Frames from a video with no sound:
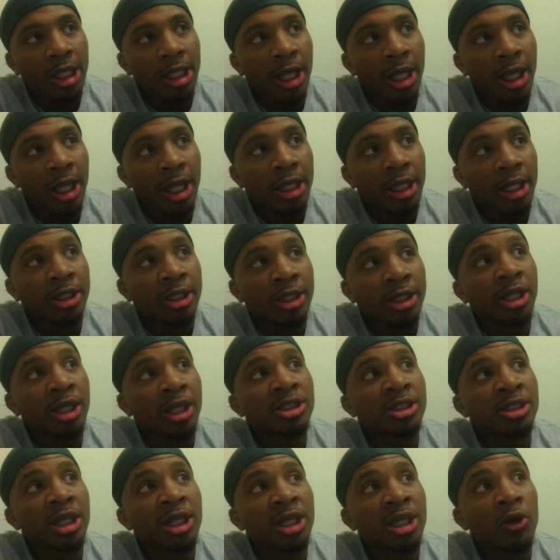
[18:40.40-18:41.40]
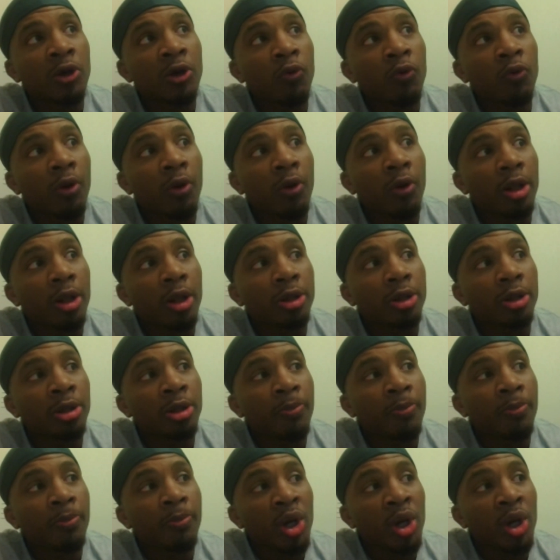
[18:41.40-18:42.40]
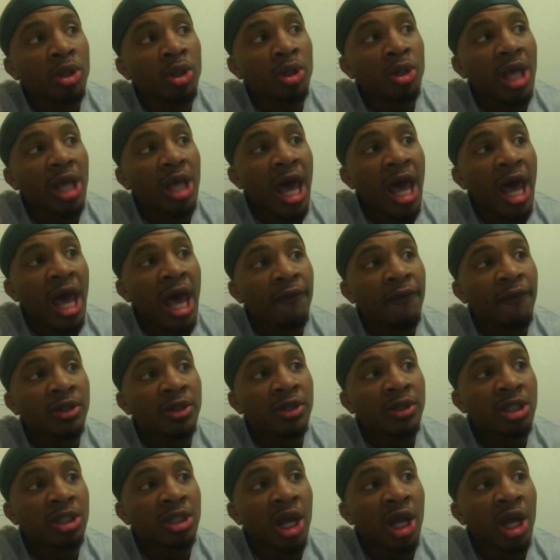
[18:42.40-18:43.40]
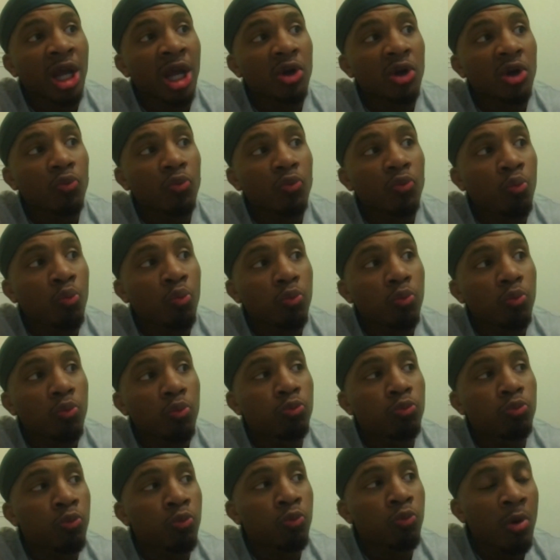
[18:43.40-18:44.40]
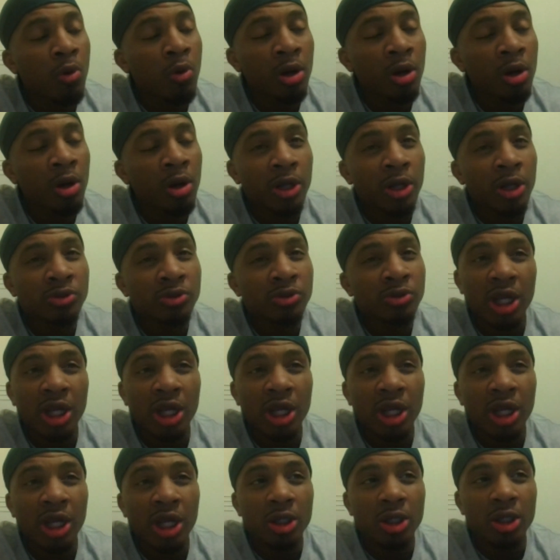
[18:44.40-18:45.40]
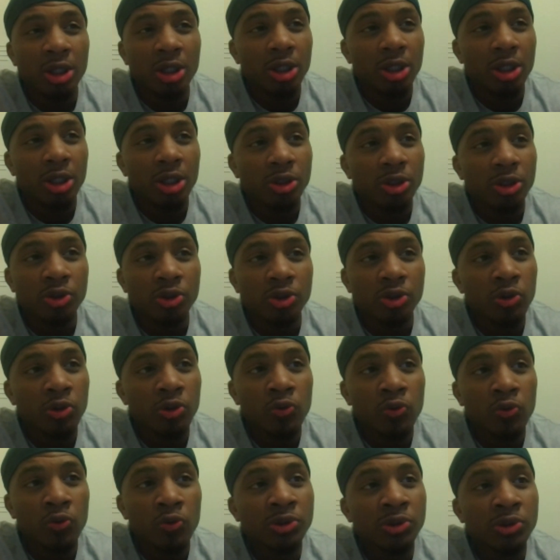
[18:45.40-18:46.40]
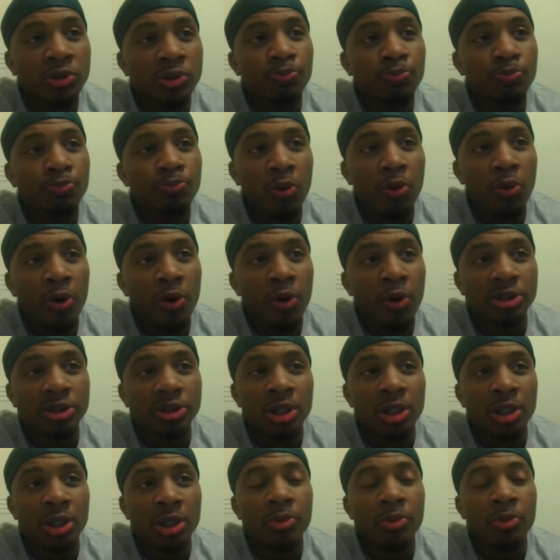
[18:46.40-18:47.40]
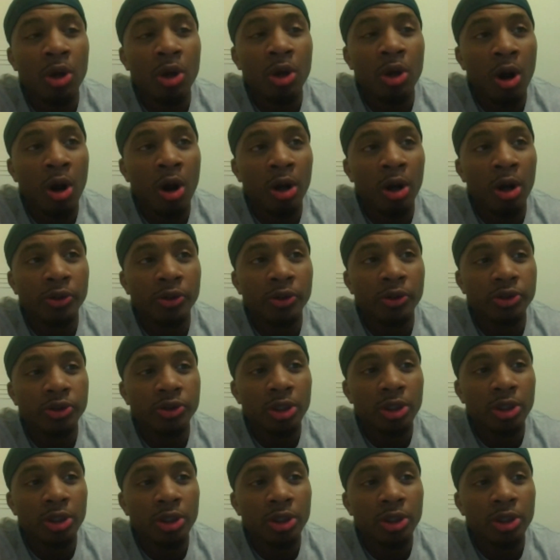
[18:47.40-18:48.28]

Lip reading: Like they said, the Bears averaged like it was like point some yards,